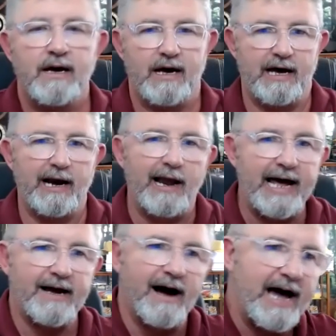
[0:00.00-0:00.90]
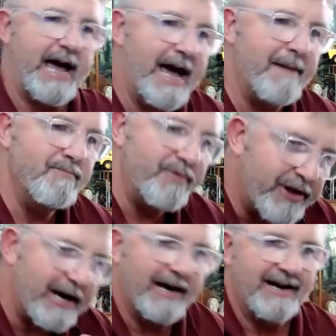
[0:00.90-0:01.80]
uh, like I am
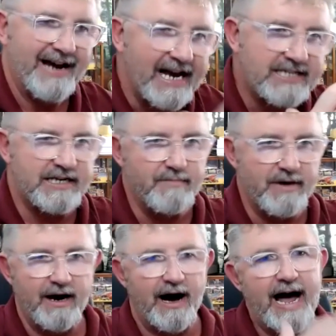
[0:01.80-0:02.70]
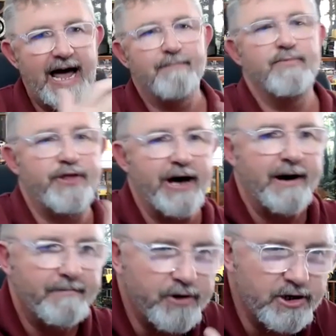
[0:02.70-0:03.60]
the customer, I am
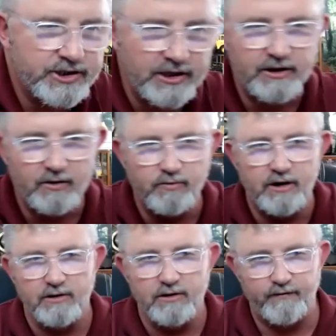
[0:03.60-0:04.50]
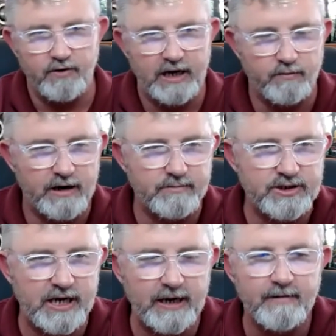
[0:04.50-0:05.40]
the person in the world, if you get what I'm
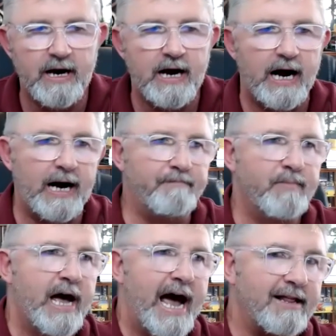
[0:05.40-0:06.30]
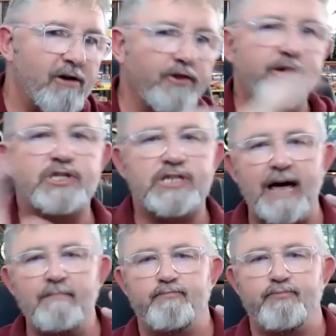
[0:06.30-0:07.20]
saying. Um, and on the
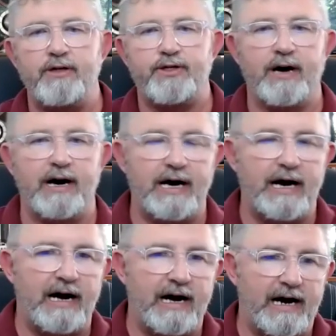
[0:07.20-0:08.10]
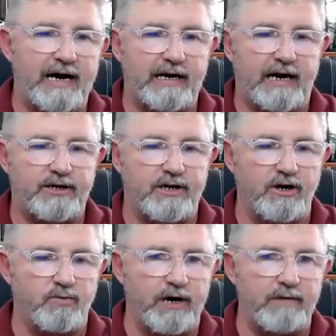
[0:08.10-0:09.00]
same breath, I, I, I
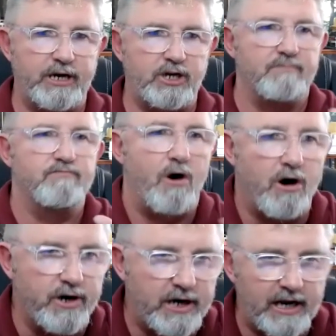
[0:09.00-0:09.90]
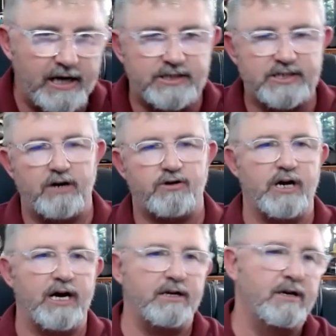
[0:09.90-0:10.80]
don't want to be demanding,
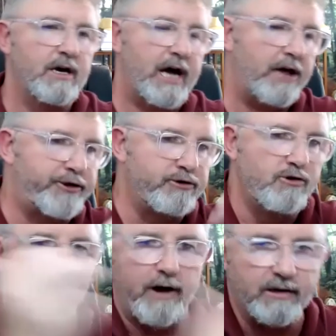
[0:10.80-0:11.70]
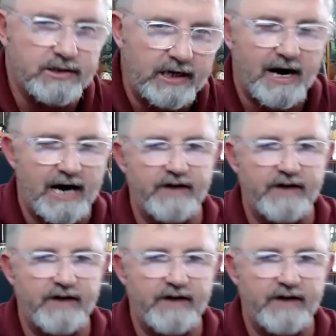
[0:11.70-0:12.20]
etc., and and through loyalty, kind